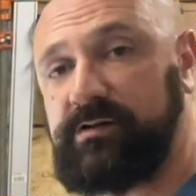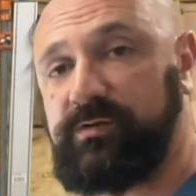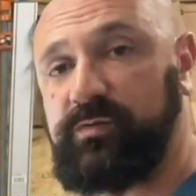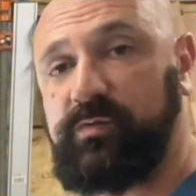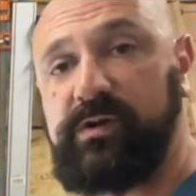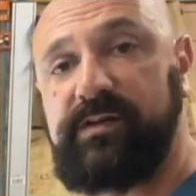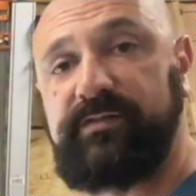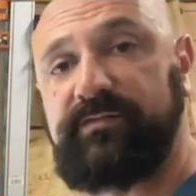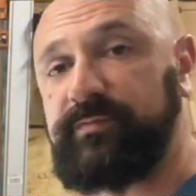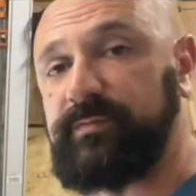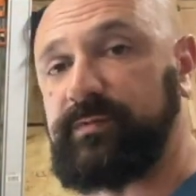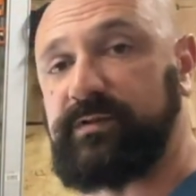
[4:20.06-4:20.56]

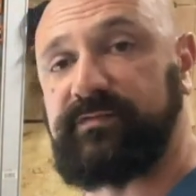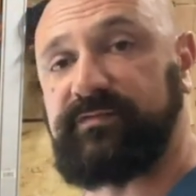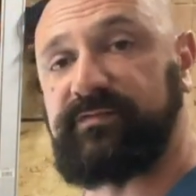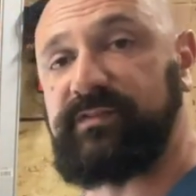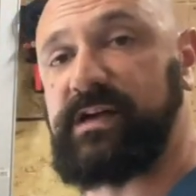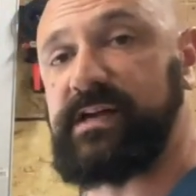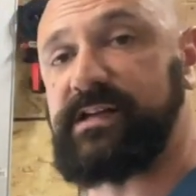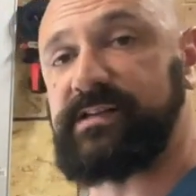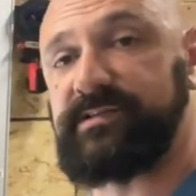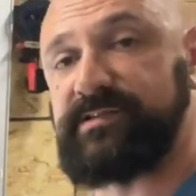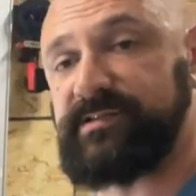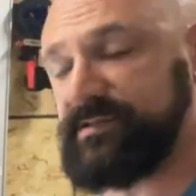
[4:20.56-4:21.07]
away from the
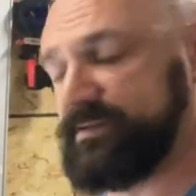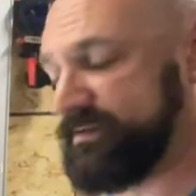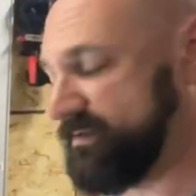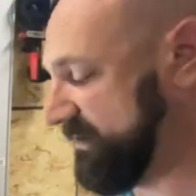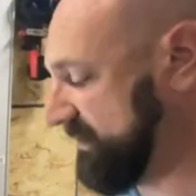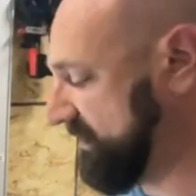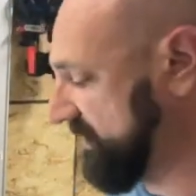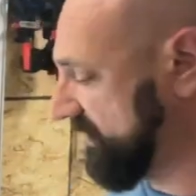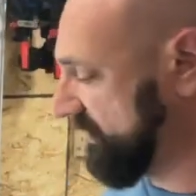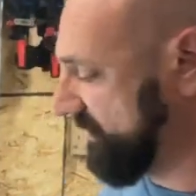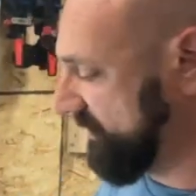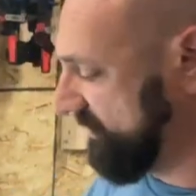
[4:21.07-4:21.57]
fence,
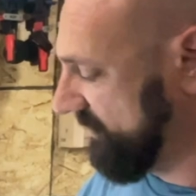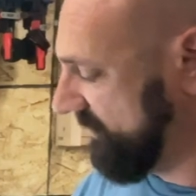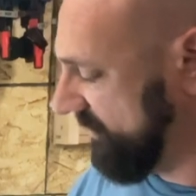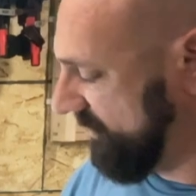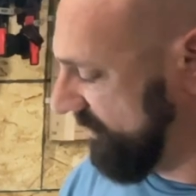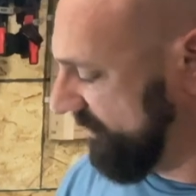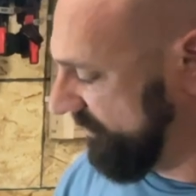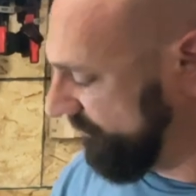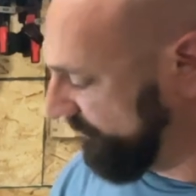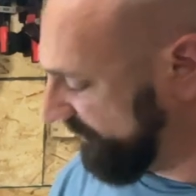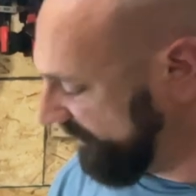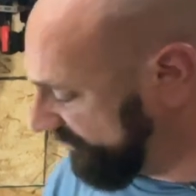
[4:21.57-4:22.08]

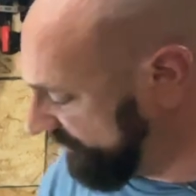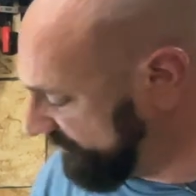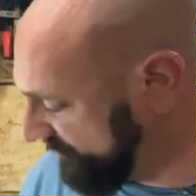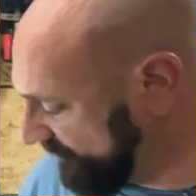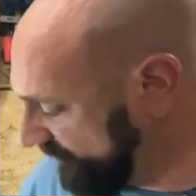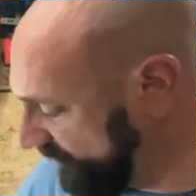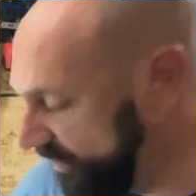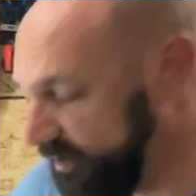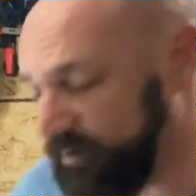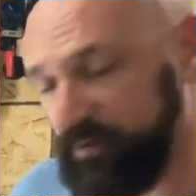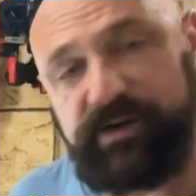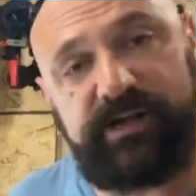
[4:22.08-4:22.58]
because you're
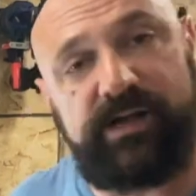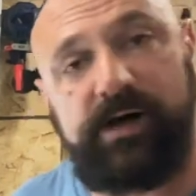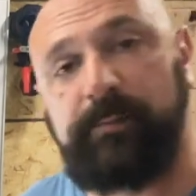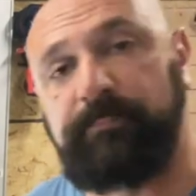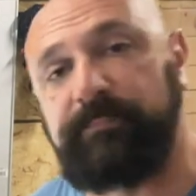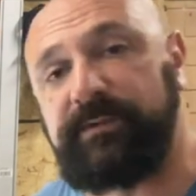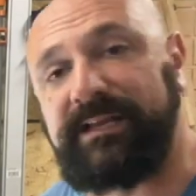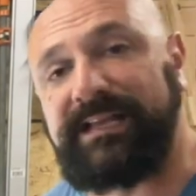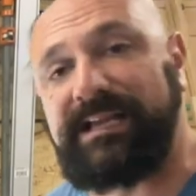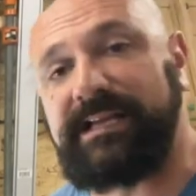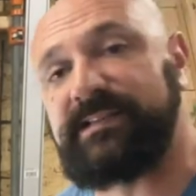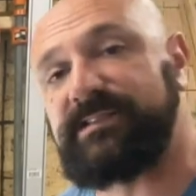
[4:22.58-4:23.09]
already up
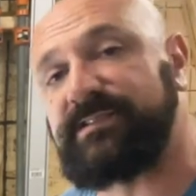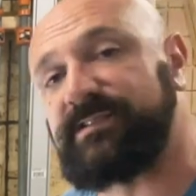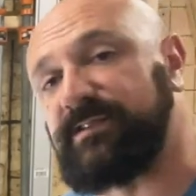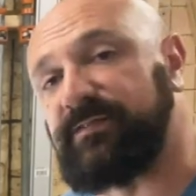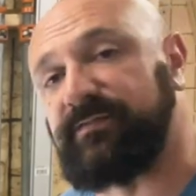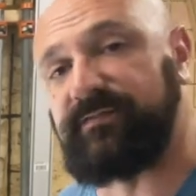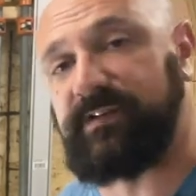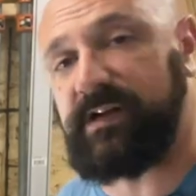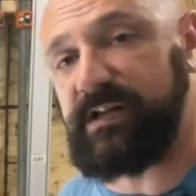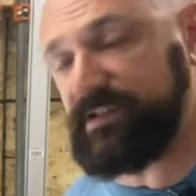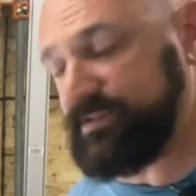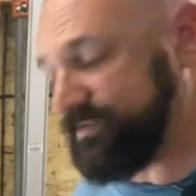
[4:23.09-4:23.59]
against the
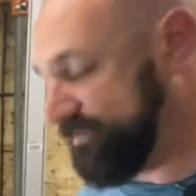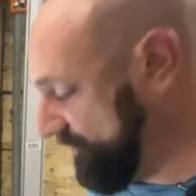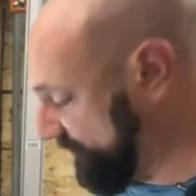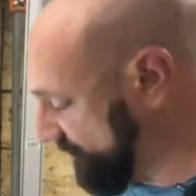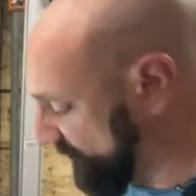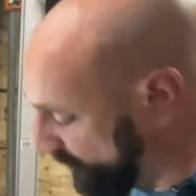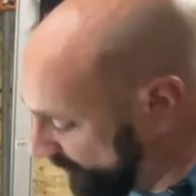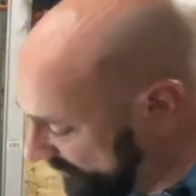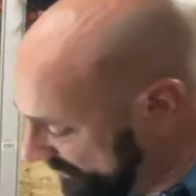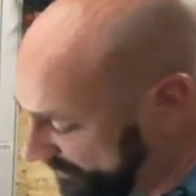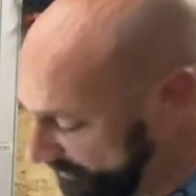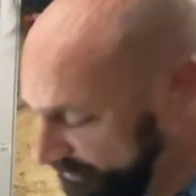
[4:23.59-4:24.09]
fence, there's no
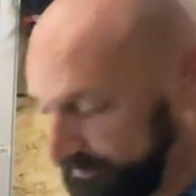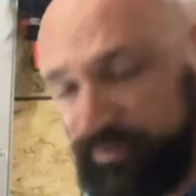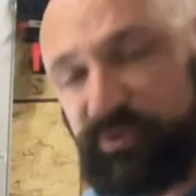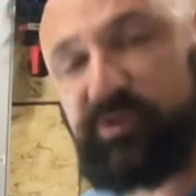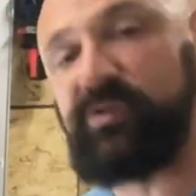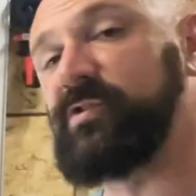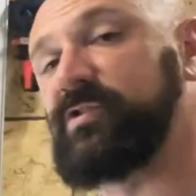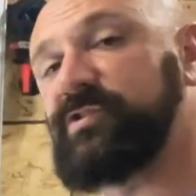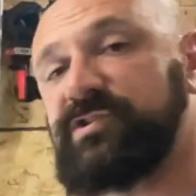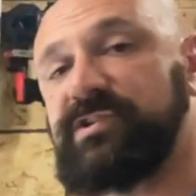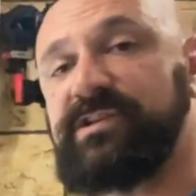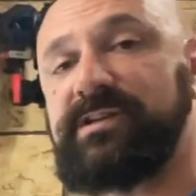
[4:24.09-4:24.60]
way to
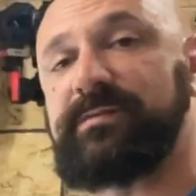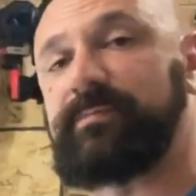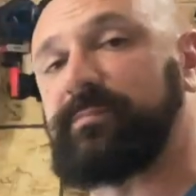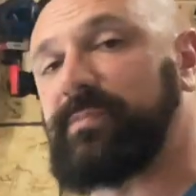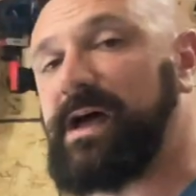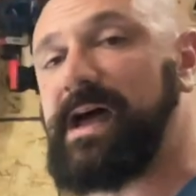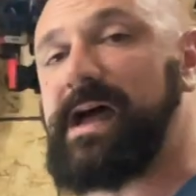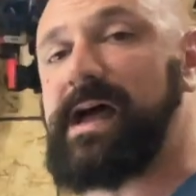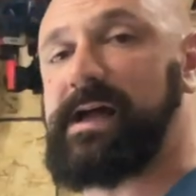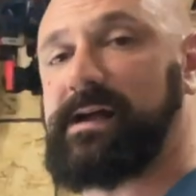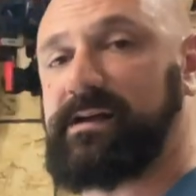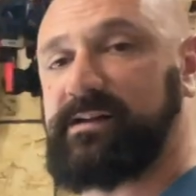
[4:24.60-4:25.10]
push it
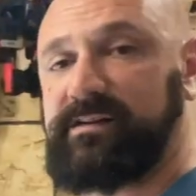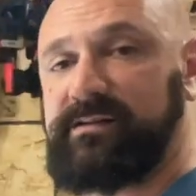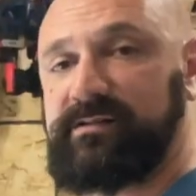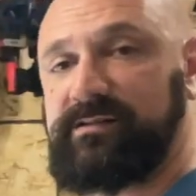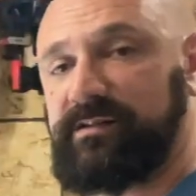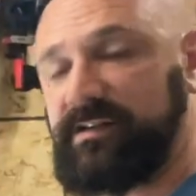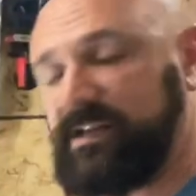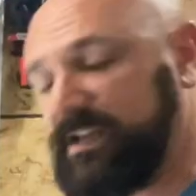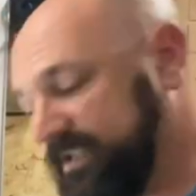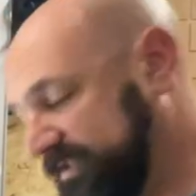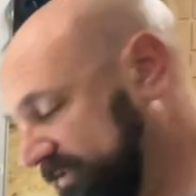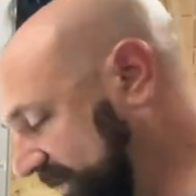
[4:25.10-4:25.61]
back
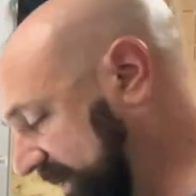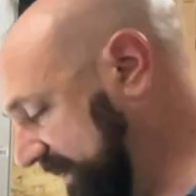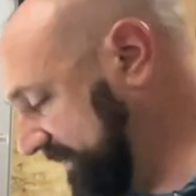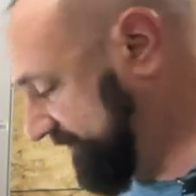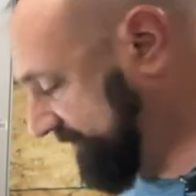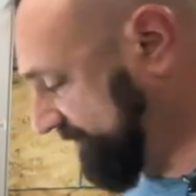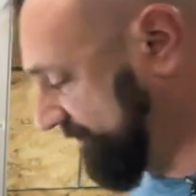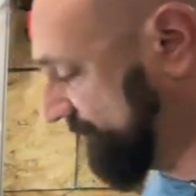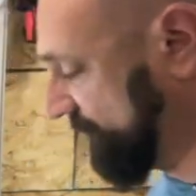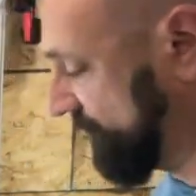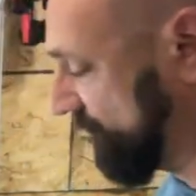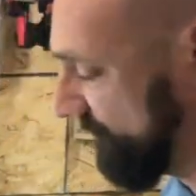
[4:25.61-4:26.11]

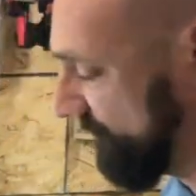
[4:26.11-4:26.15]
unless you